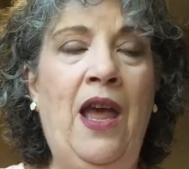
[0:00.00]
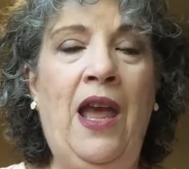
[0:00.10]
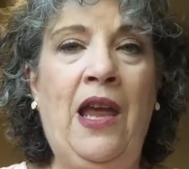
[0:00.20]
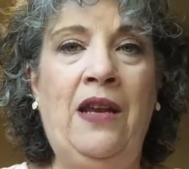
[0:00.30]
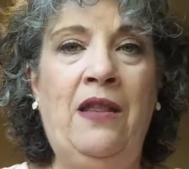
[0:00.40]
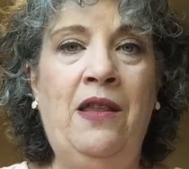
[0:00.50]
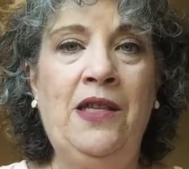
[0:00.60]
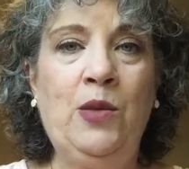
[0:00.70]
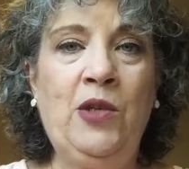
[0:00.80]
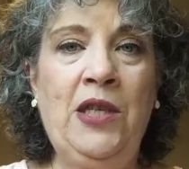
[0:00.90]
And
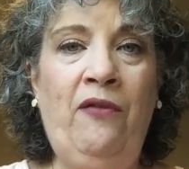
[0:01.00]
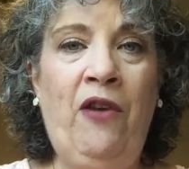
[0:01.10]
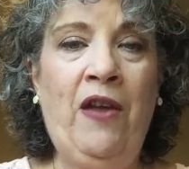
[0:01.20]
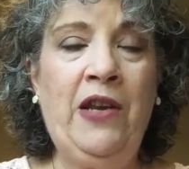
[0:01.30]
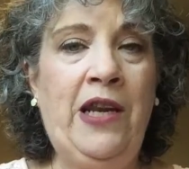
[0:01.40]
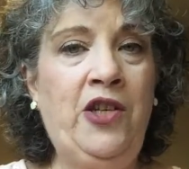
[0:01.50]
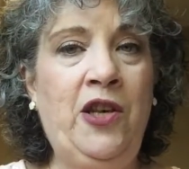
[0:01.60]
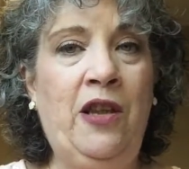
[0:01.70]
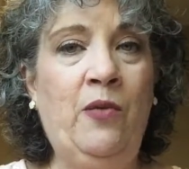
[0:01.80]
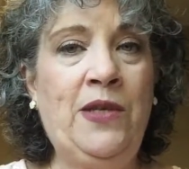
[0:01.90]
this was the
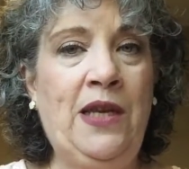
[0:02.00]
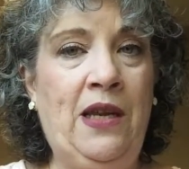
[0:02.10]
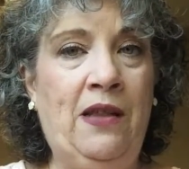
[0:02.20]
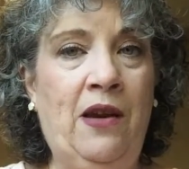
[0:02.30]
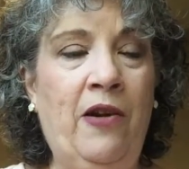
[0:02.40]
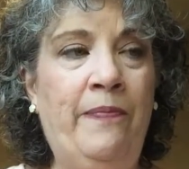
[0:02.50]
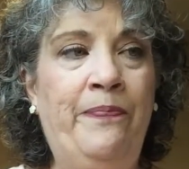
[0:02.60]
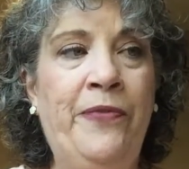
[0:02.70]
foundation that was in there.